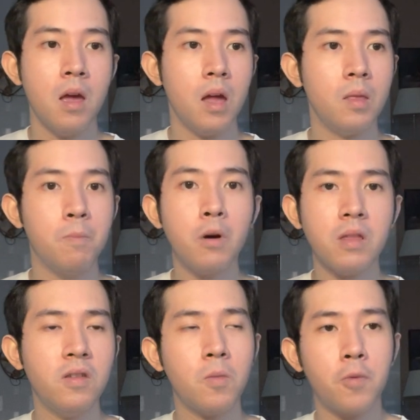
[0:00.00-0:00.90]
and
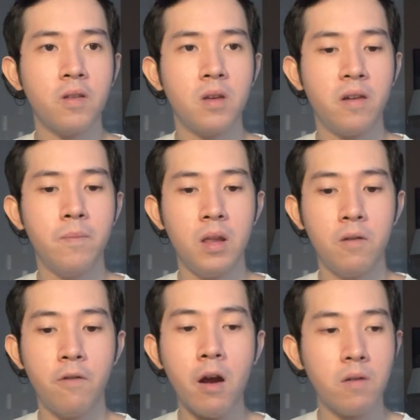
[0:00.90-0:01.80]
these are books that have
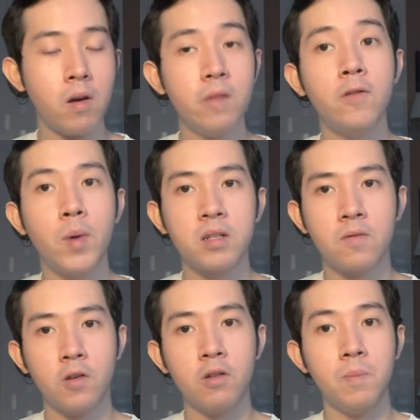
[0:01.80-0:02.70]
been very, very influential
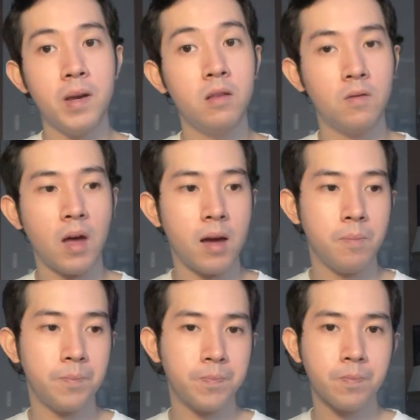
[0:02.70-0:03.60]
for certain periods of
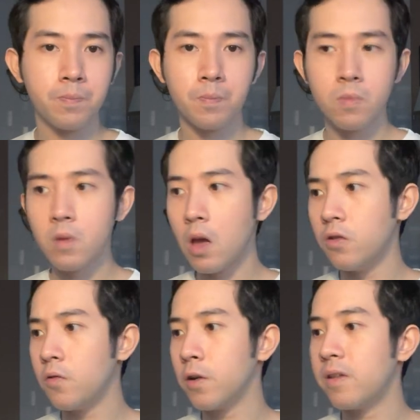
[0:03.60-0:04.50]
time.
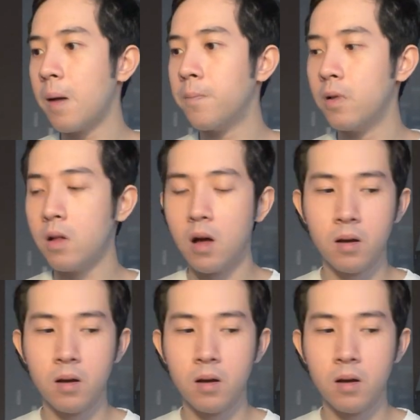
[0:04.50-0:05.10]
So, for example,